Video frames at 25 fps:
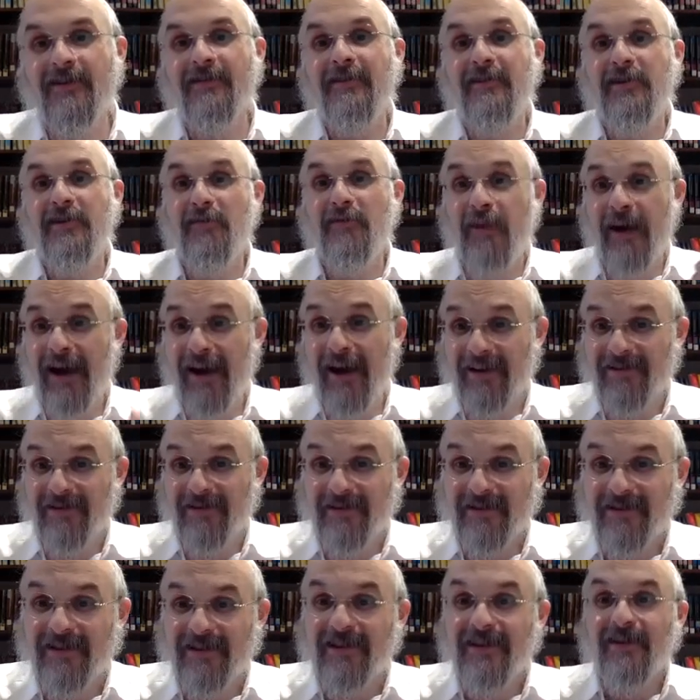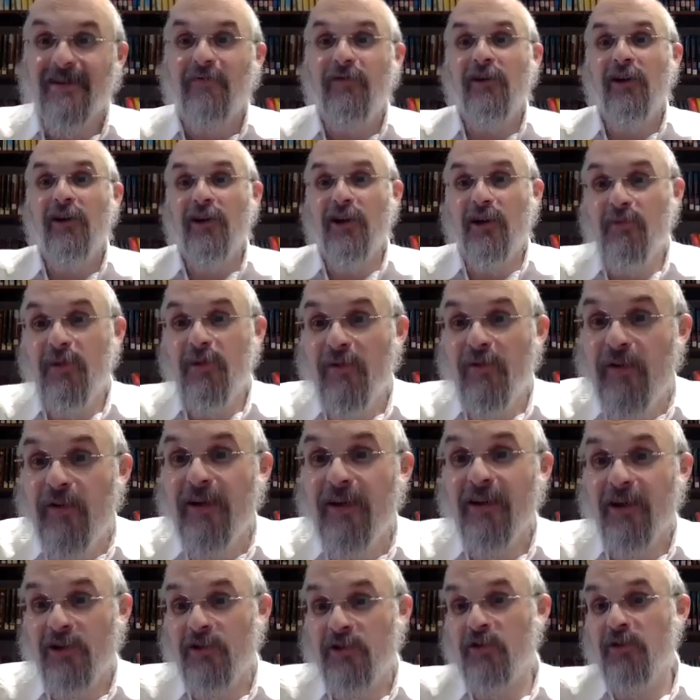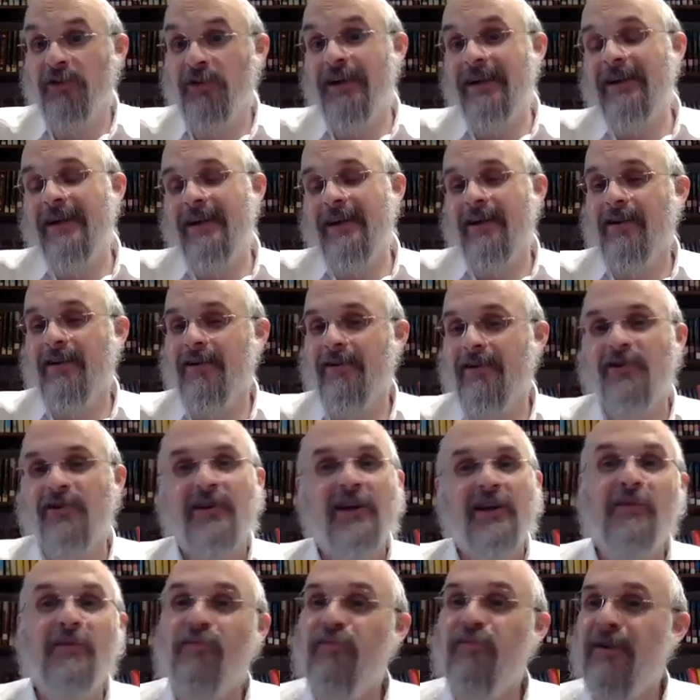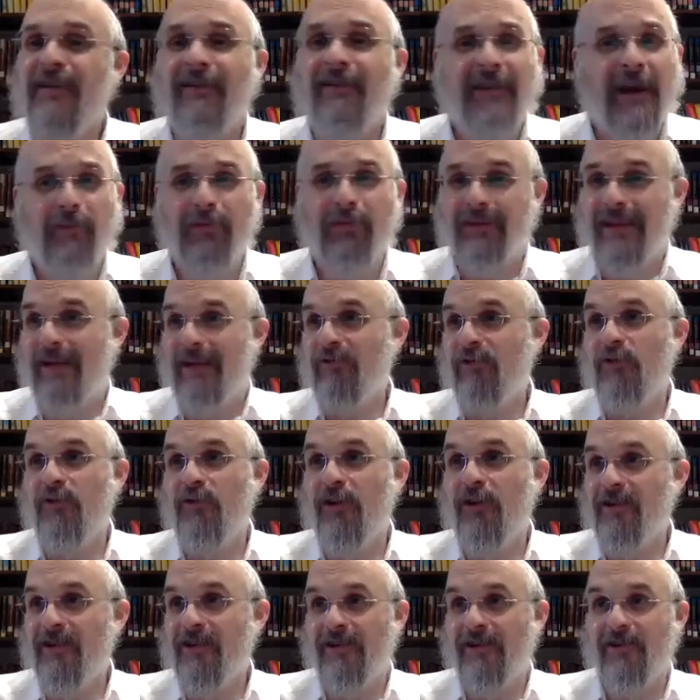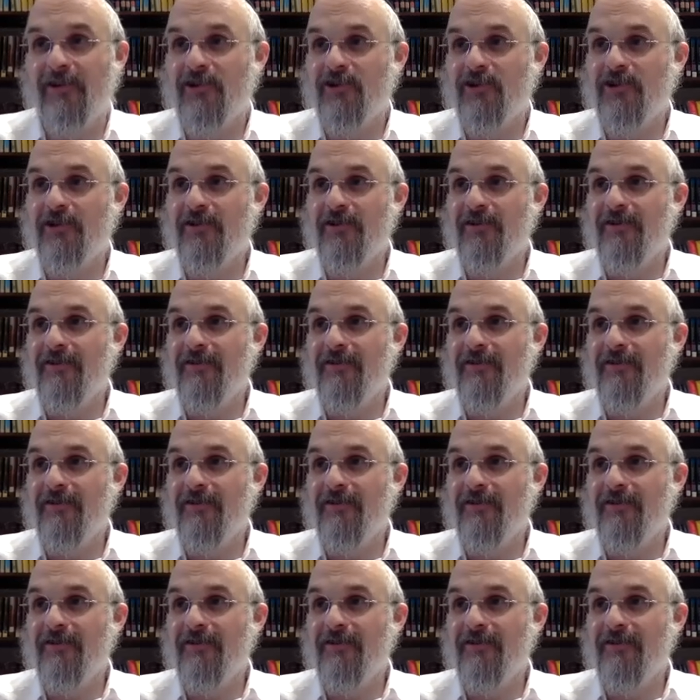The divans. They didn't bring the table after you're done kiddush.